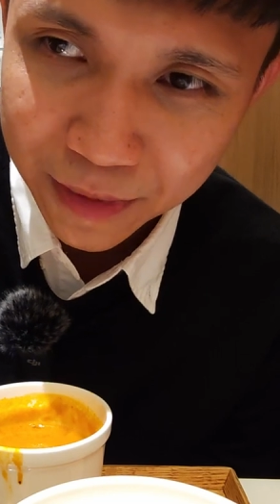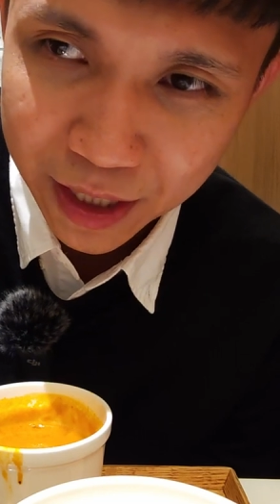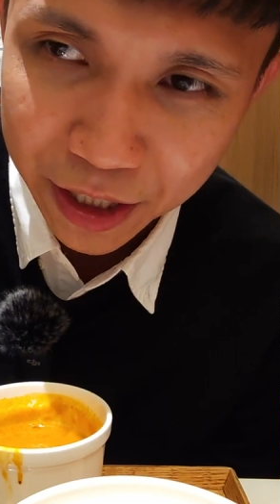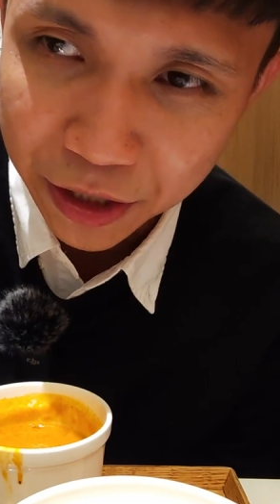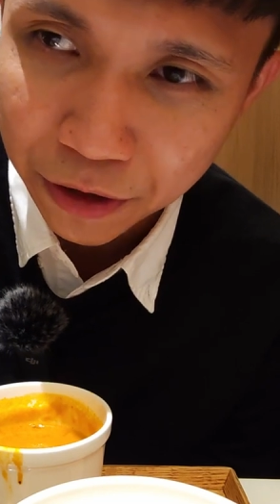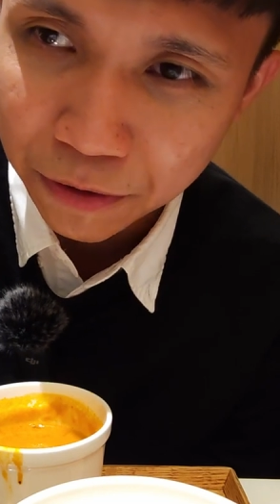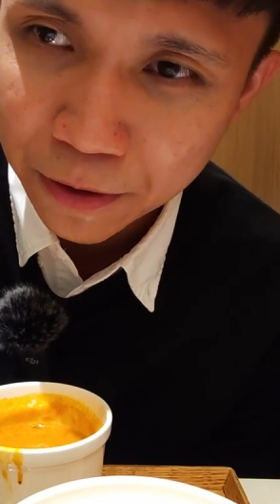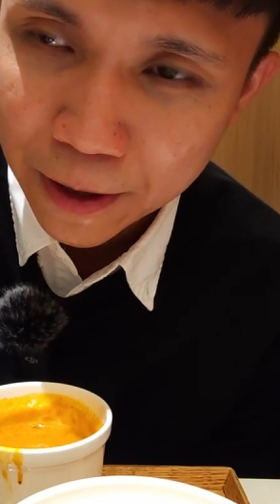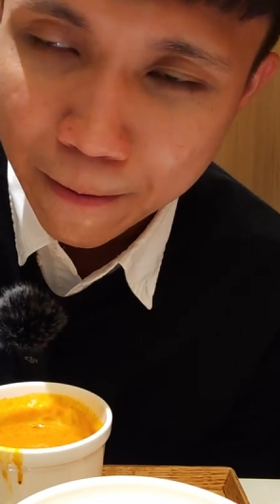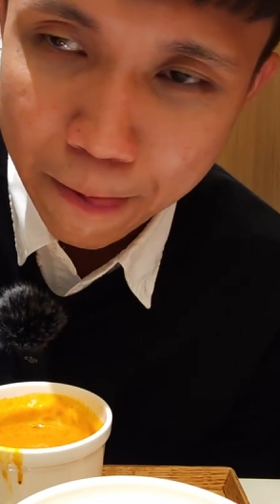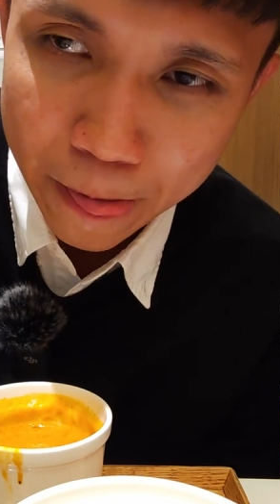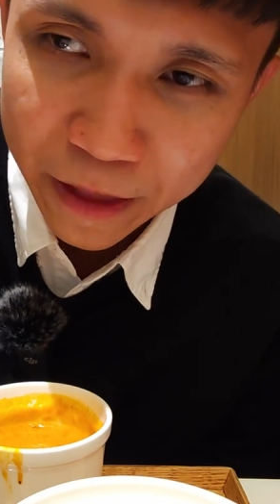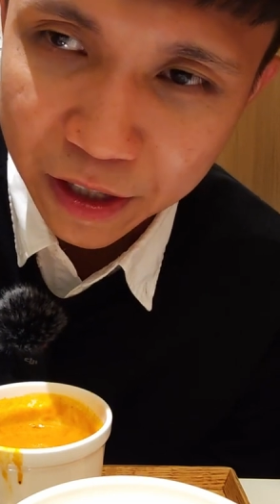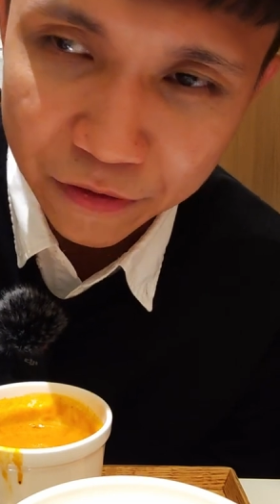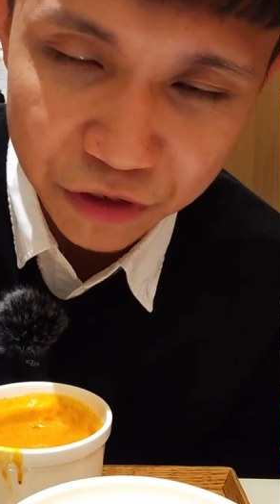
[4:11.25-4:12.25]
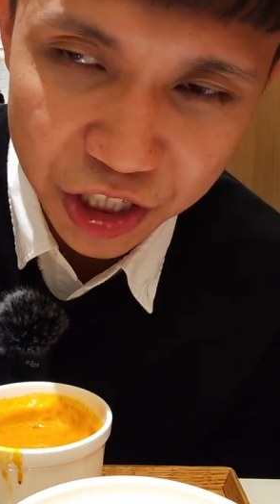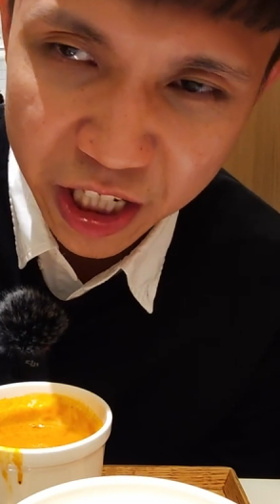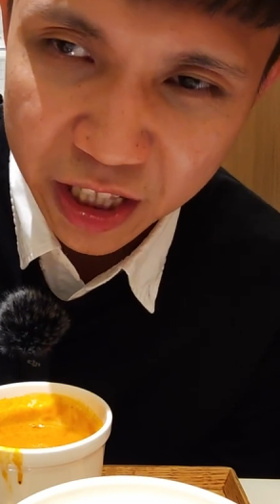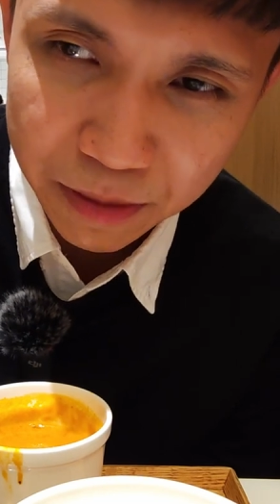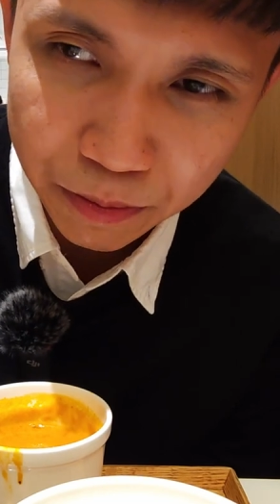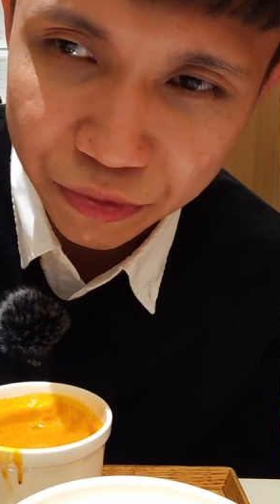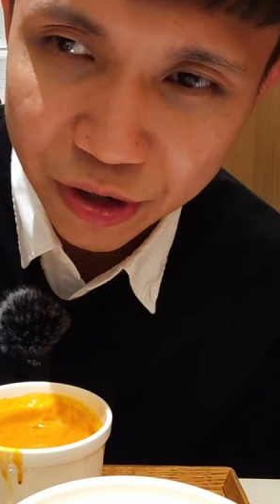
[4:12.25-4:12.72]
You have
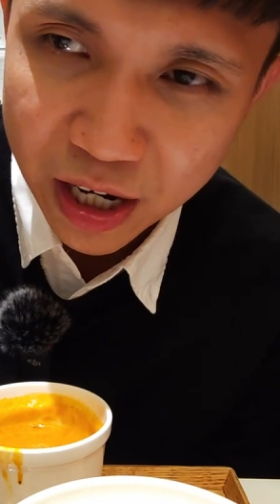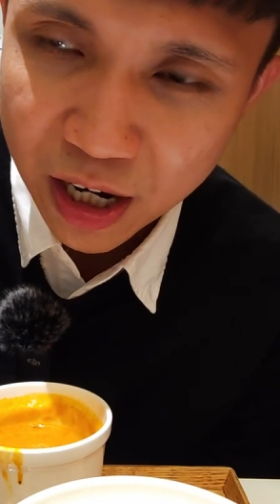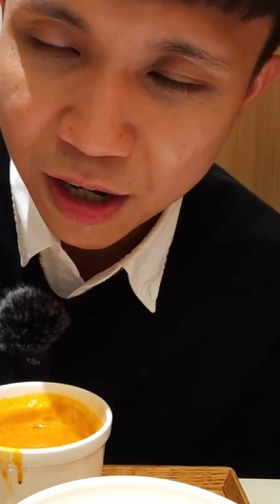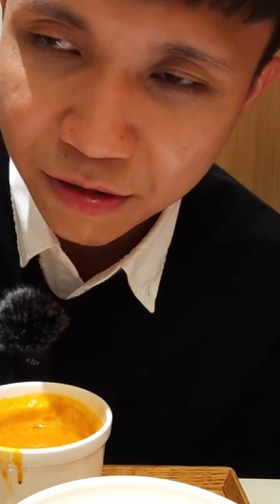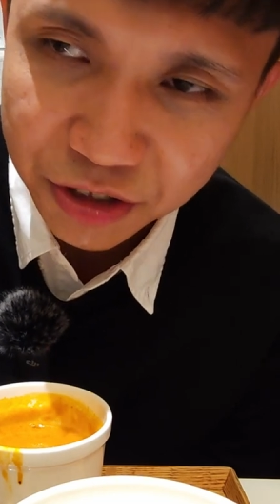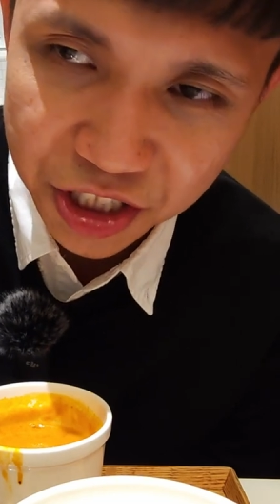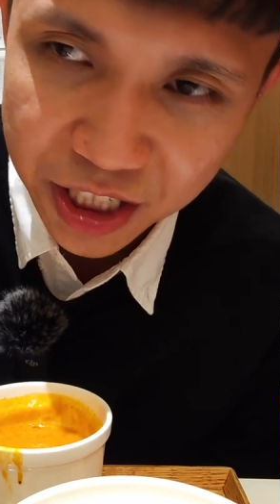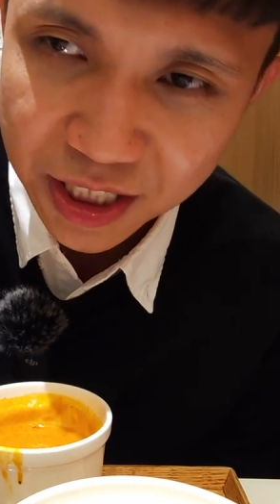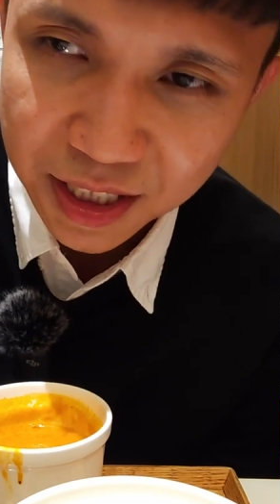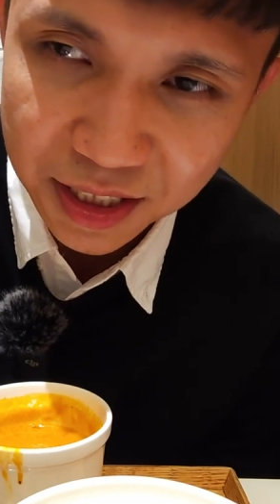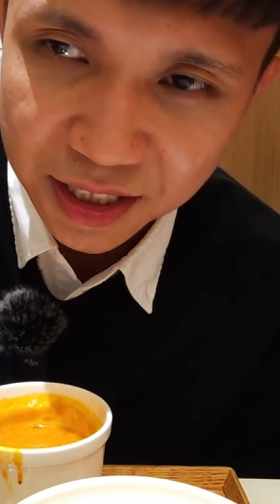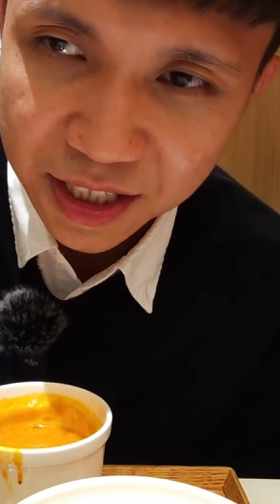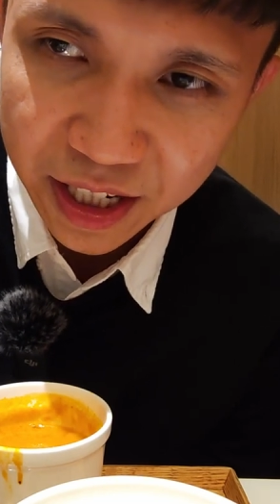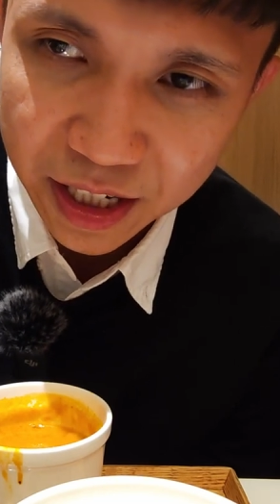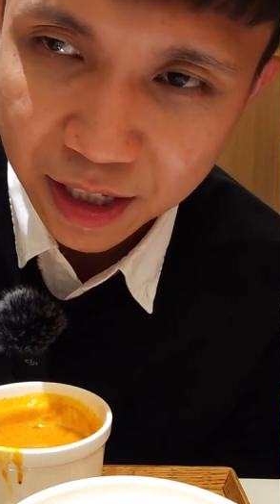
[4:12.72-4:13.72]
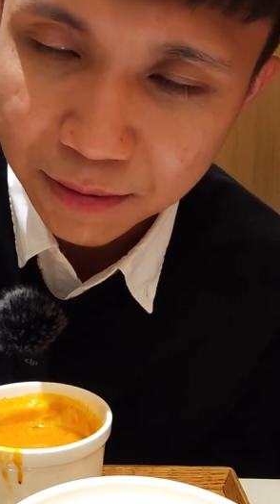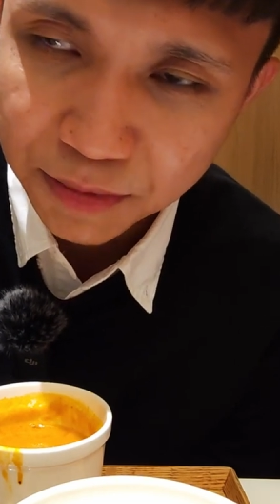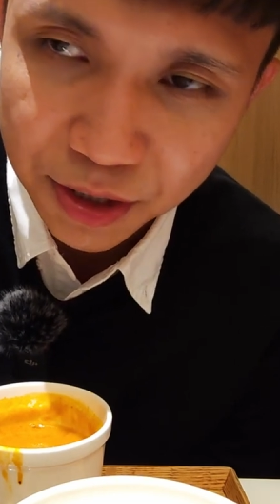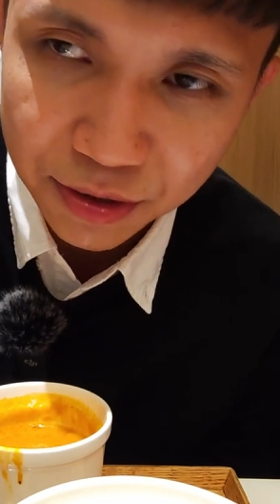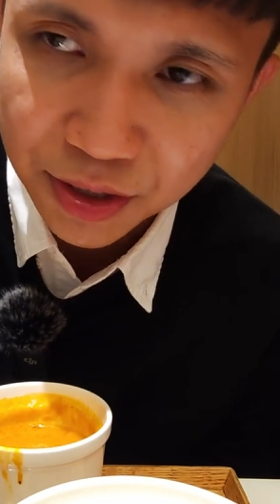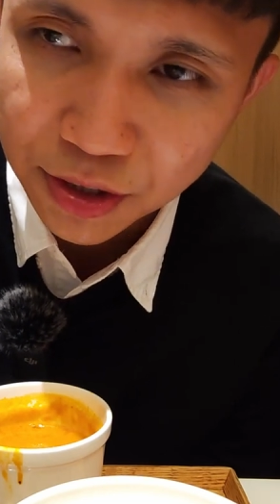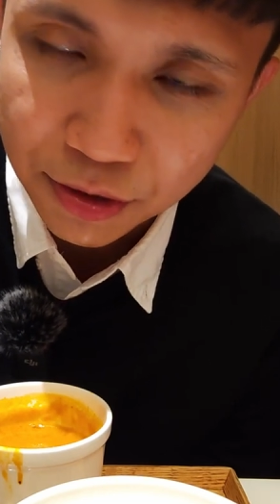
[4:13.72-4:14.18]
Jaylen Brown, Jason Tatum,
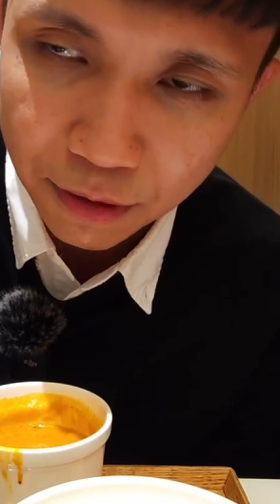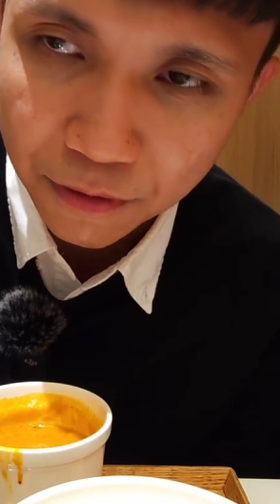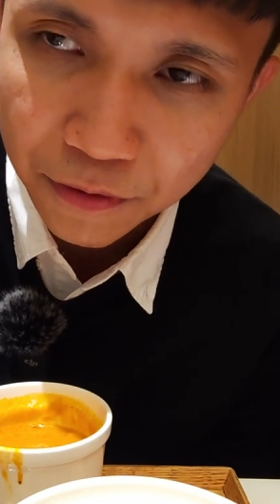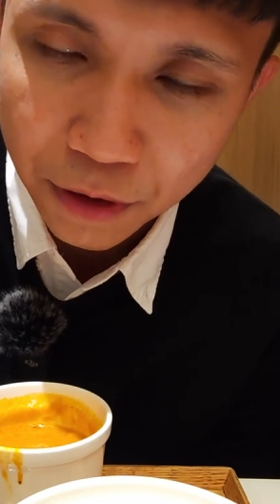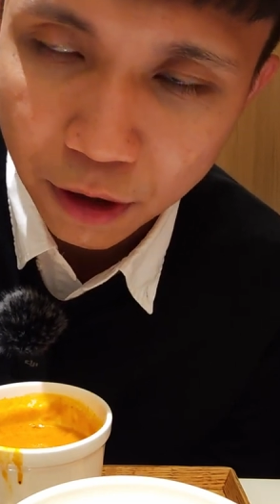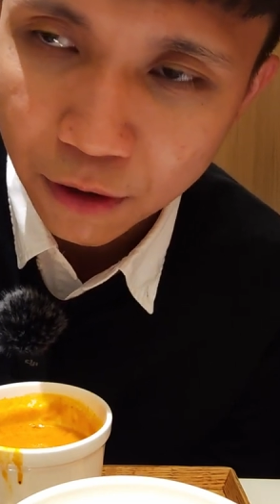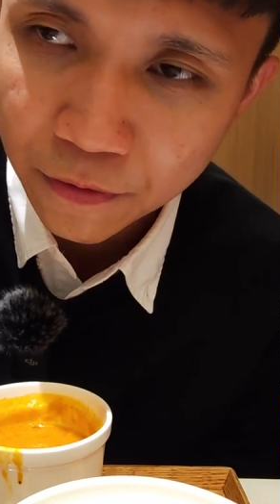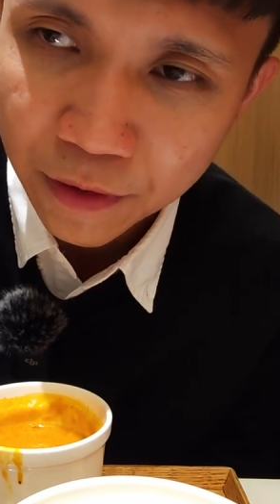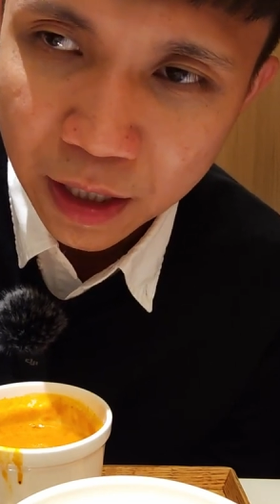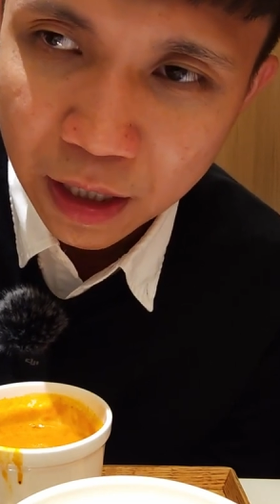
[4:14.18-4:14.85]
so and so forth.